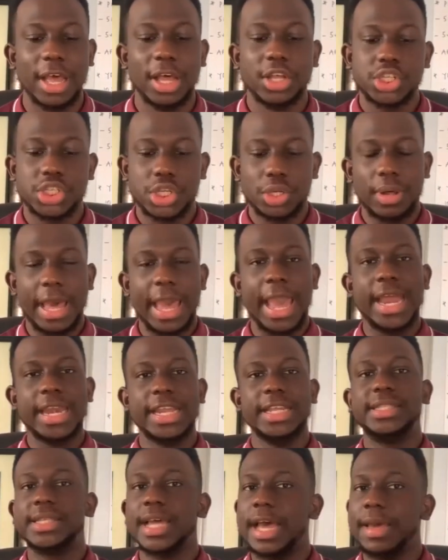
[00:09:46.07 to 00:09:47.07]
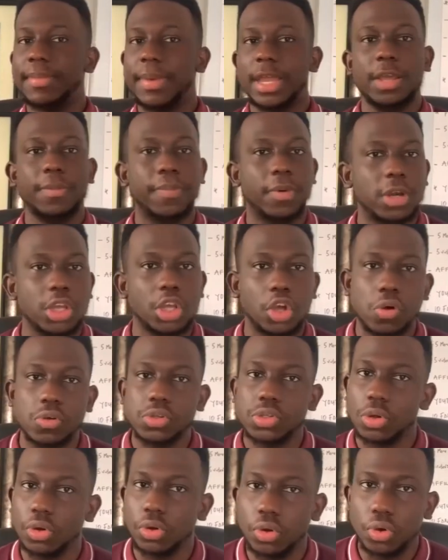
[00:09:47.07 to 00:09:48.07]
So anytime anybody
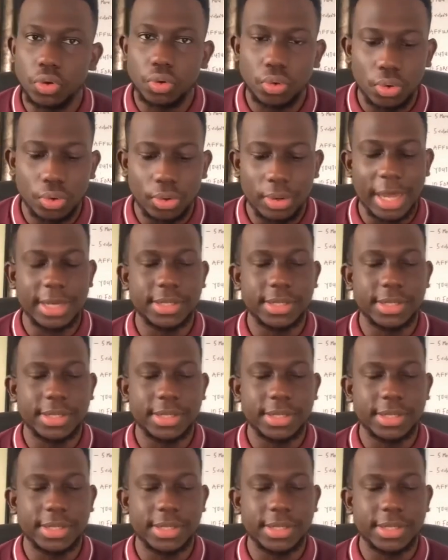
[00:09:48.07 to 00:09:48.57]
goes on Google